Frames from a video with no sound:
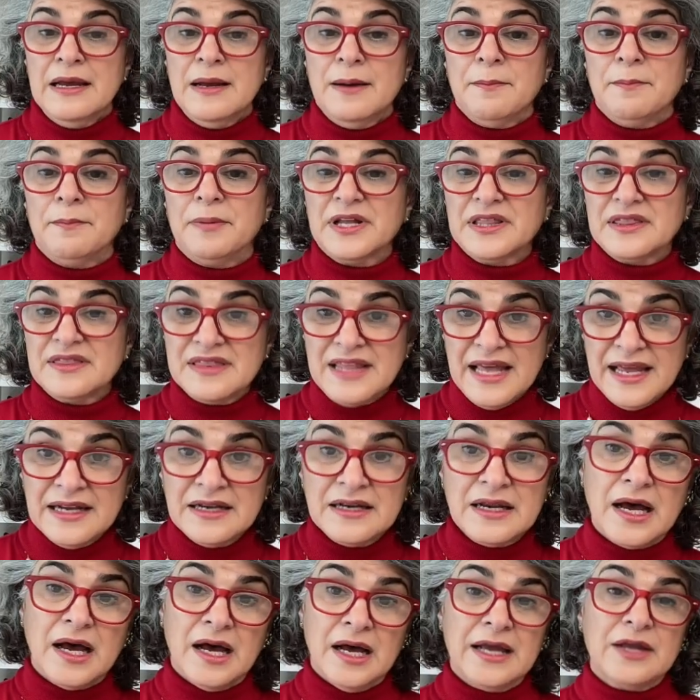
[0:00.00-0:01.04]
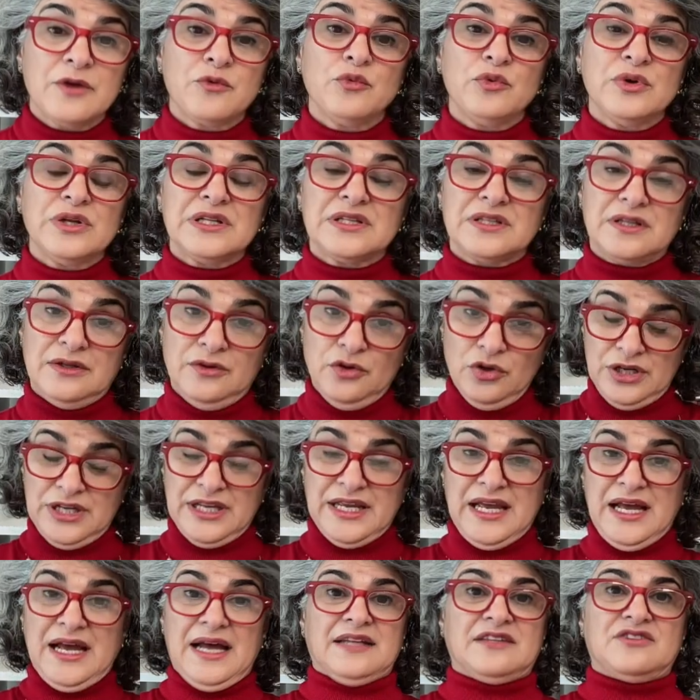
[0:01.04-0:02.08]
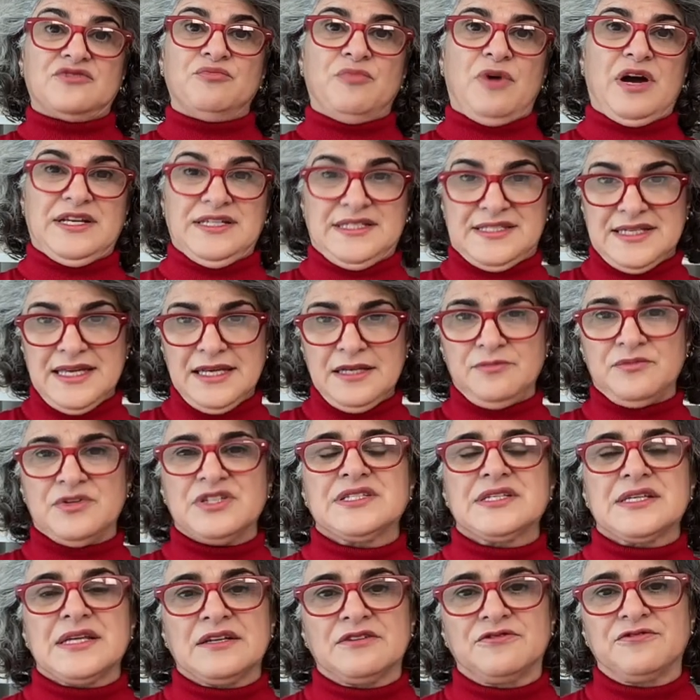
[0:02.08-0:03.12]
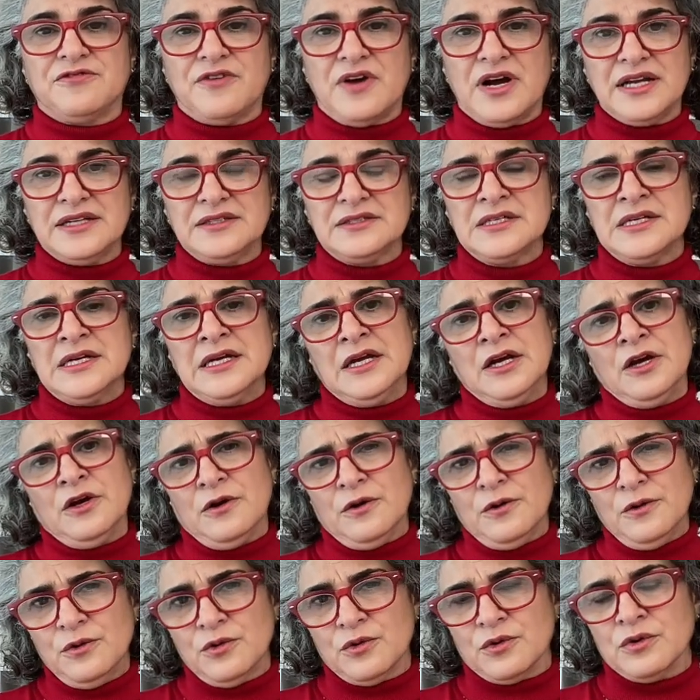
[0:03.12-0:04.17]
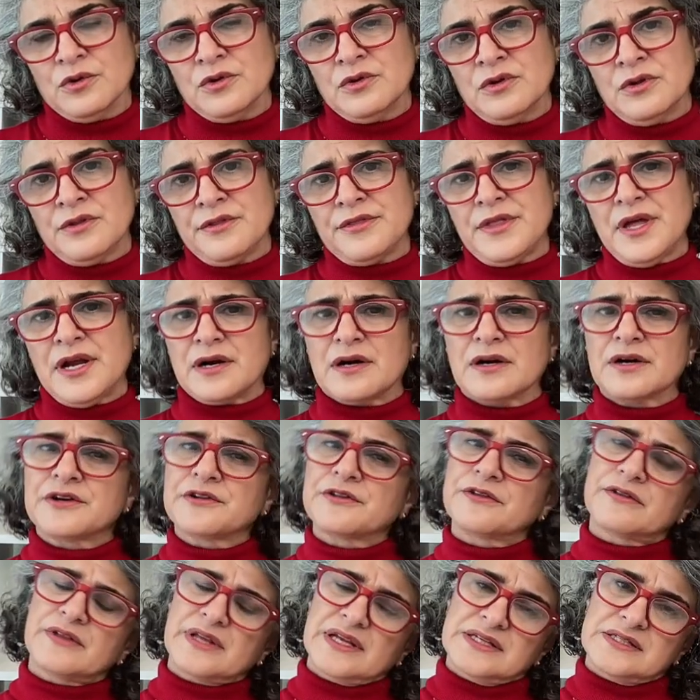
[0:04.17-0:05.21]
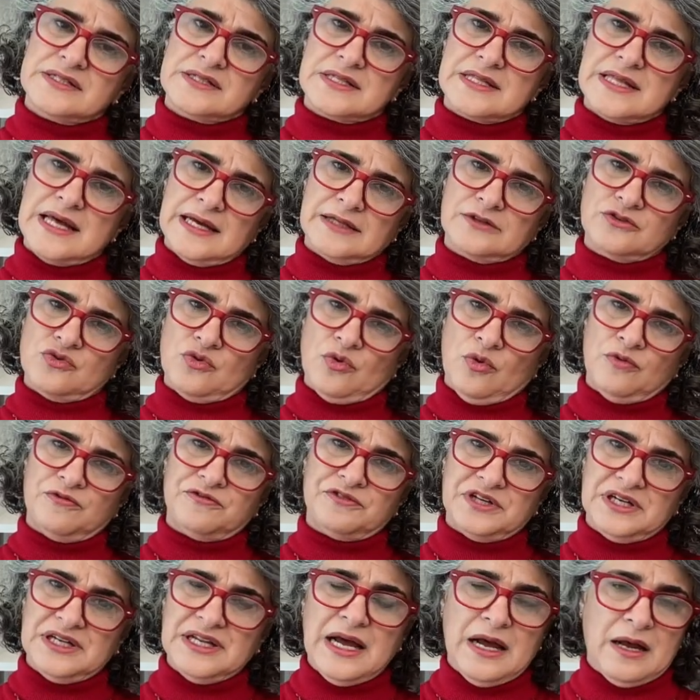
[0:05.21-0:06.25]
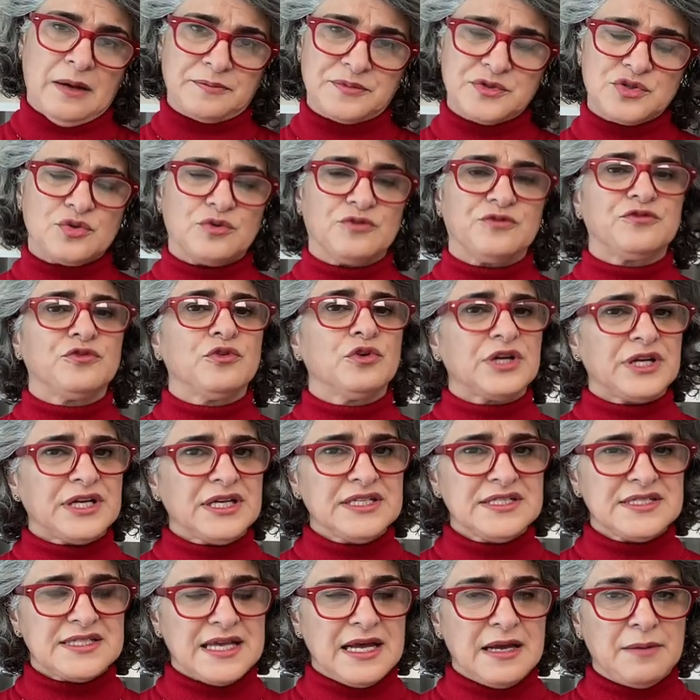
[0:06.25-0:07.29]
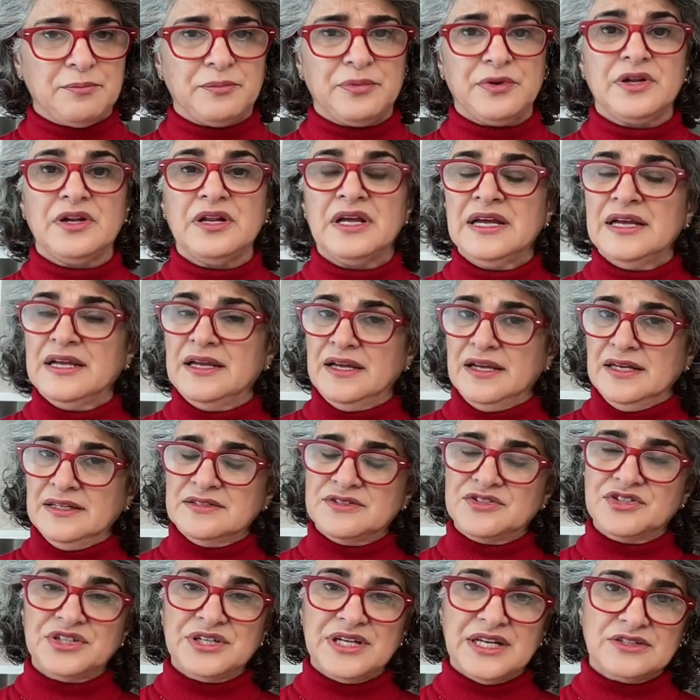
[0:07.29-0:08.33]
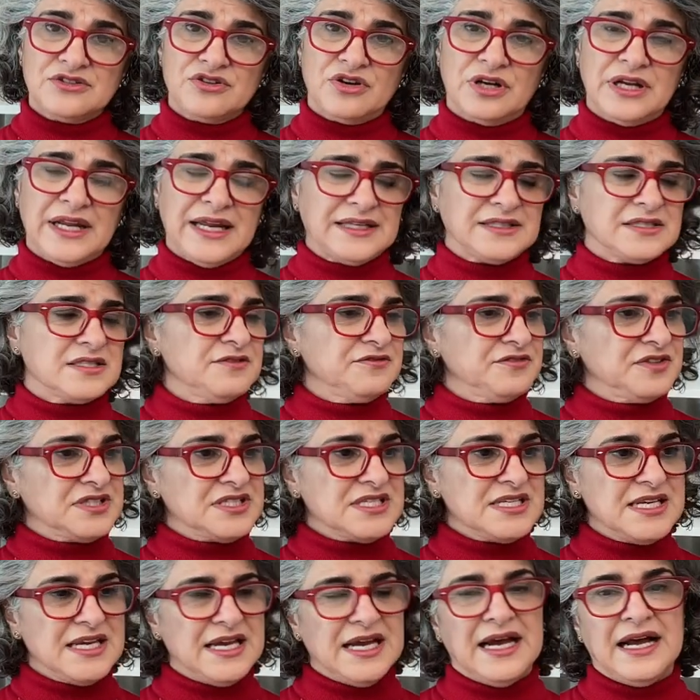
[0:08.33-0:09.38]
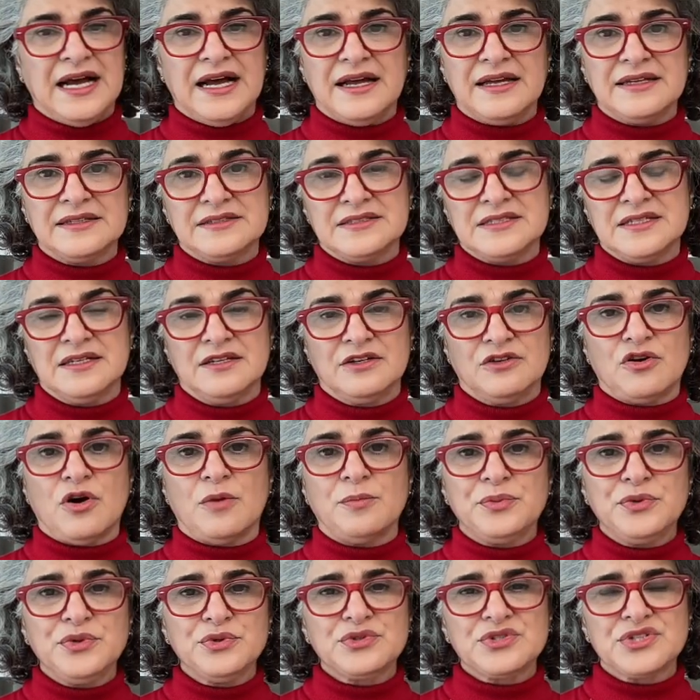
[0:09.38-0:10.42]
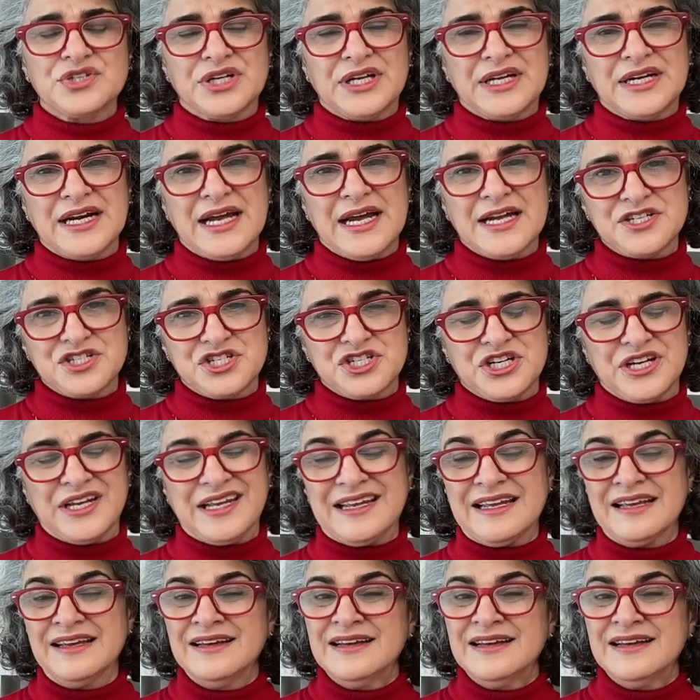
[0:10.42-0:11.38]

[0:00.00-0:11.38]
But then I will look at my segments and find, oh, there are things that overlap. So for example, internet connectivity and computer crashing,